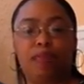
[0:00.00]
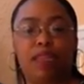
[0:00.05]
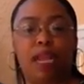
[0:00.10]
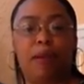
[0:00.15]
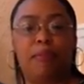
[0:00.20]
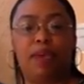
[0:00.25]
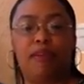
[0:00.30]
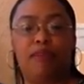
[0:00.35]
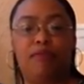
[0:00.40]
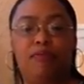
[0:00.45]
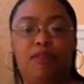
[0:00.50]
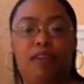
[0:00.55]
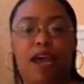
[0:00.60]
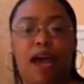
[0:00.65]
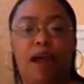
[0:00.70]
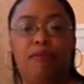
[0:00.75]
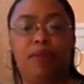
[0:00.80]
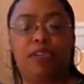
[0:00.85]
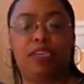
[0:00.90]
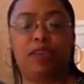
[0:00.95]
I'm gonna give
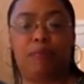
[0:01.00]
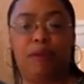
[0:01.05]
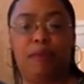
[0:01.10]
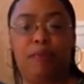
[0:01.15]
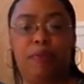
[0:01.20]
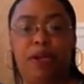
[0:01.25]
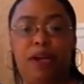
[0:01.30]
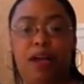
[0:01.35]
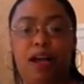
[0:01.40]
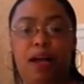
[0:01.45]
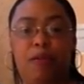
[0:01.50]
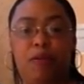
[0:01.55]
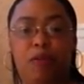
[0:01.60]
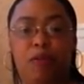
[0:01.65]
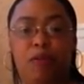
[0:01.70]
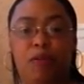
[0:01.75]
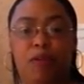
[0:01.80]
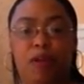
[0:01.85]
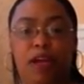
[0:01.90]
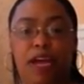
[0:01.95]
time for some people to come
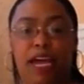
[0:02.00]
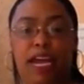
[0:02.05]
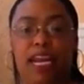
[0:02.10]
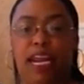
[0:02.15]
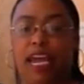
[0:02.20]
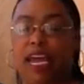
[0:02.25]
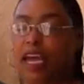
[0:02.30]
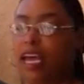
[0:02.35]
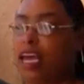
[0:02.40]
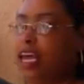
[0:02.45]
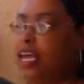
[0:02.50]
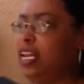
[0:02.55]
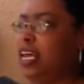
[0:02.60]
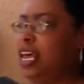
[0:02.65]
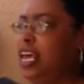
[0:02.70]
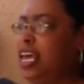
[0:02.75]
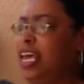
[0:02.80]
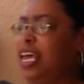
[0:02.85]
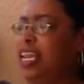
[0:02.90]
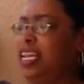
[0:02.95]
on, and
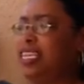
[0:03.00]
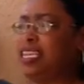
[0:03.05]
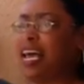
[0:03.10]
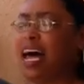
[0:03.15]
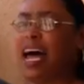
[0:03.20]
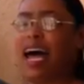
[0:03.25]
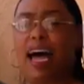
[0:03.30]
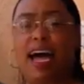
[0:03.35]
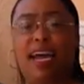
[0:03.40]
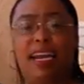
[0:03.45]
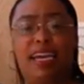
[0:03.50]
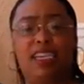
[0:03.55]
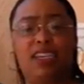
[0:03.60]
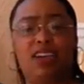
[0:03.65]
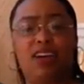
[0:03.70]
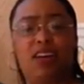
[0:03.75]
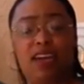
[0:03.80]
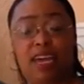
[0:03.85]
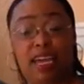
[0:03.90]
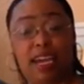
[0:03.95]
it is hot as
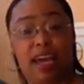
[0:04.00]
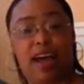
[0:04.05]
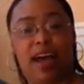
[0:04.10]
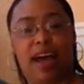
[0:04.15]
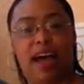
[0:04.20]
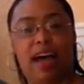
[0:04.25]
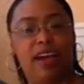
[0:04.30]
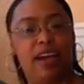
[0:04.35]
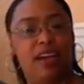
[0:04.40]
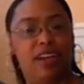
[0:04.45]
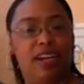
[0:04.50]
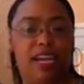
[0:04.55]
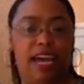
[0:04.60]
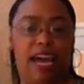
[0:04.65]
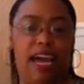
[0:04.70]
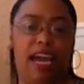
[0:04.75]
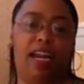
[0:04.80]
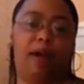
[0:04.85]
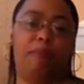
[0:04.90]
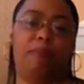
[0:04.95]
all get out here
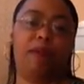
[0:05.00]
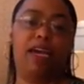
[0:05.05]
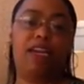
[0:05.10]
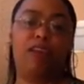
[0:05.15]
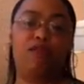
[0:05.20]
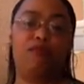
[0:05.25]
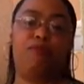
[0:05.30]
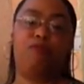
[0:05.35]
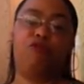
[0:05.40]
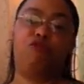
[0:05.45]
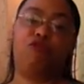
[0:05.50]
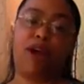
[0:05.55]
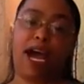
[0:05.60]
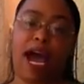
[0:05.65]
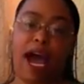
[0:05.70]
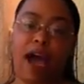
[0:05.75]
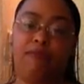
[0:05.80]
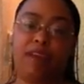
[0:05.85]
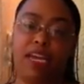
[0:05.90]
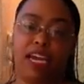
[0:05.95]
today, and I'm getting I
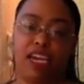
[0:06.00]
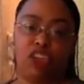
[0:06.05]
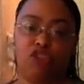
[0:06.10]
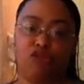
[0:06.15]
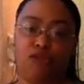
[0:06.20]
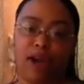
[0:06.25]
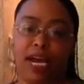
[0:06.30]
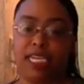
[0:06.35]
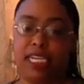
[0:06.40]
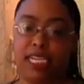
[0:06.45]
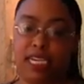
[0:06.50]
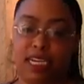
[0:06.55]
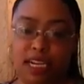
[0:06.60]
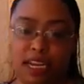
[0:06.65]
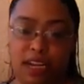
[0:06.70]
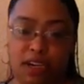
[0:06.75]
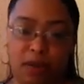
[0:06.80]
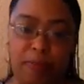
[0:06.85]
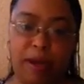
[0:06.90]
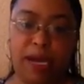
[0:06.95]
have to get dressed in a
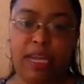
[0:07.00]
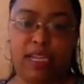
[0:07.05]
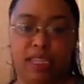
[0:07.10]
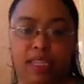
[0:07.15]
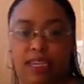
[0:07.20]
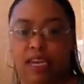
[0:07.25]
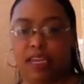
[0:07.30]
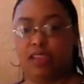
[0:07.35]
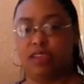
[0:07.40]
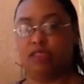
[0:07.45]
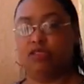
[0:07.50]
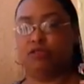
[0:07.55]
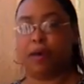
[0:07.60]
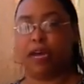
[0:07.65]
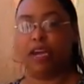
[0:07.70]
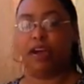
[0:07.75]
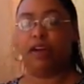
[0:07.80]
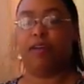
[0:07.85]
little bit and do my hair